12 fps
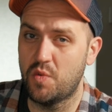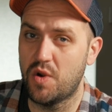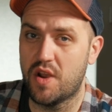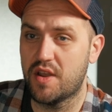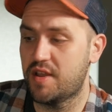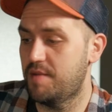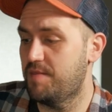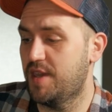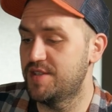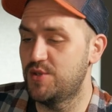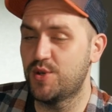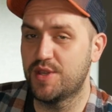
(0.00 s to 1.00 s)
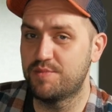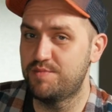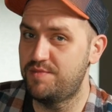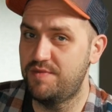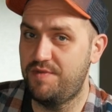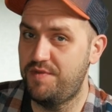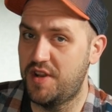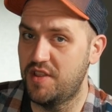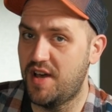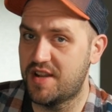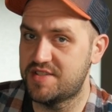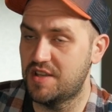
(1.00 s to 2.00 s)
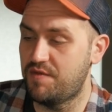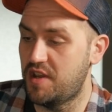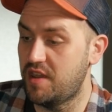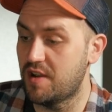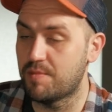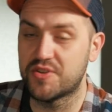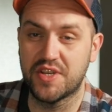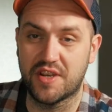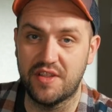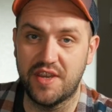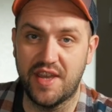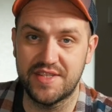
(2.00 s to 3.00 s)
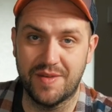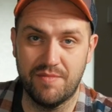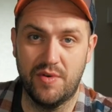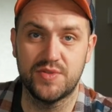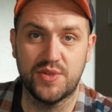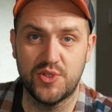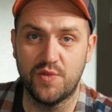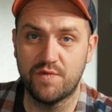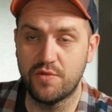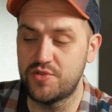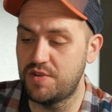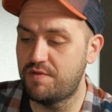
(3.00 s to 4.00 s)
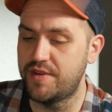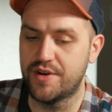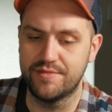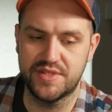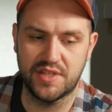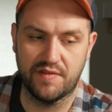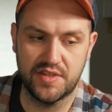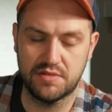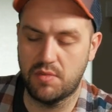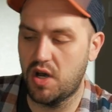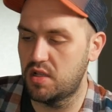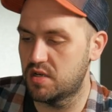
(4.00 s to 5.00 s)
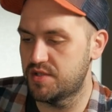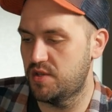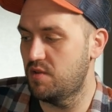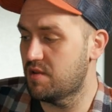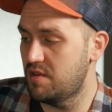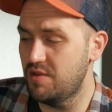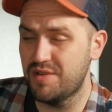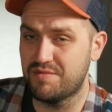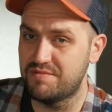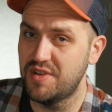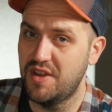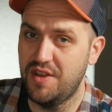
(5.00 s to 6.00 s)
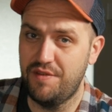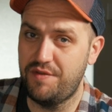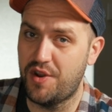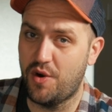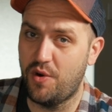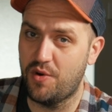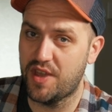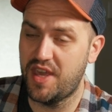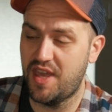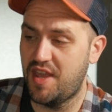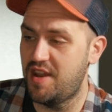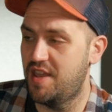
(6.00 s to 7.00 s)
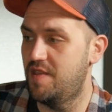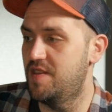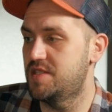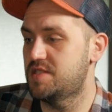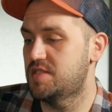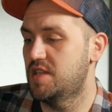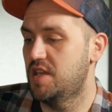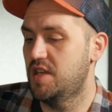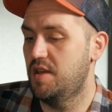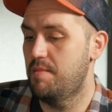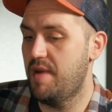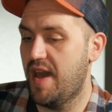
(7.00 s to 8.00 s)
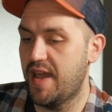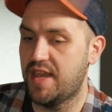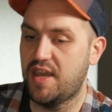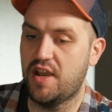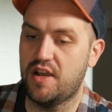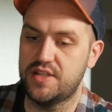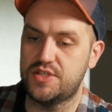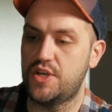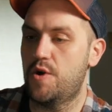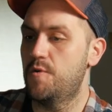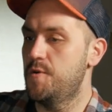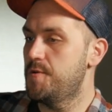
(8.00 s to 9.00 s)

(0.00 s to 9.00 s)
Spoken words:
work, because you can fit a lot of stuff in here, particularly as I mostly shoot Fujifilm, stuff smaller, so you can fit a whole kit in this bag here. So